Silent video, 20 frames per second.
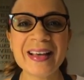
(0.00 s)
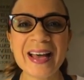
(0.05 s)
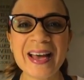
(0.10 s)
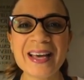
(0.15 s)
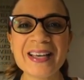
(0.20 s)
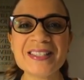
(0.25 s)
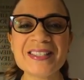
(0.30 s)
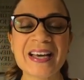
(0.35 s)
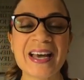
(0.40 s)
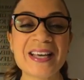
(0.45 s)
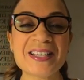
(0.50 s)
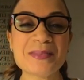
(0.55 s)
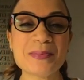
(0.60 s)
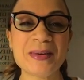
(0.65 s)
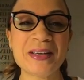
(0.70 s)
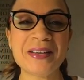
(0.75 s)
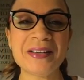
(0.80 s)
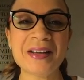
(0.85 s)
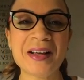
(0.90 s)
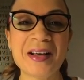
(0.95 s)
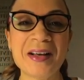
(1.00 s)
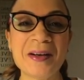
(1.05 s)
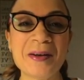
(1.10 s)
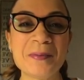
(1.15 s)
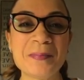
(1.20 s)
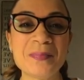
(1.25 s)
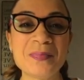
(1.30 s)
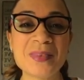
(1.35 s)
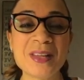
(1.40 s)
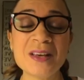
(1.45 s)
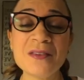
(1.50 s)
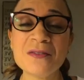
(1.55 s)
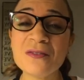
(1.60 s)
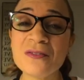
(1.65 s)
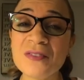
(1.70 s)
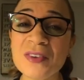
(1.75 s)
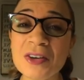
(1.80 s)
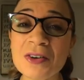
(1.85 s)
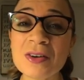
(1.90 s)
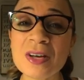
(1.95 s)
Hi, Jasmine.
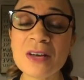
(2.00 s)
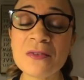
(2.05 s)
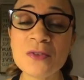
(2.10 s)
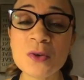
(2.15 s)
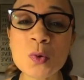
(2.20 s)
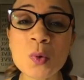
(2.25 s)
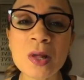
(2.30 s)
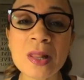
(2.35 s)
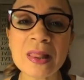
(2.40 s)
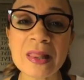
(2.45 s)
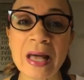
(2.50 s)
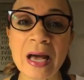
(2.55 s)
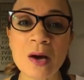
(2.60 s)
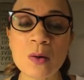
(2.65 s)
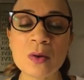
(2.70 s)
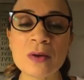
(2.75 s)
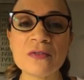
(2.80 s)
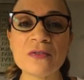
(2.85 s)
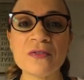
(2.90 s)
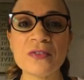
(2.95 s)
Fear, if you allow it,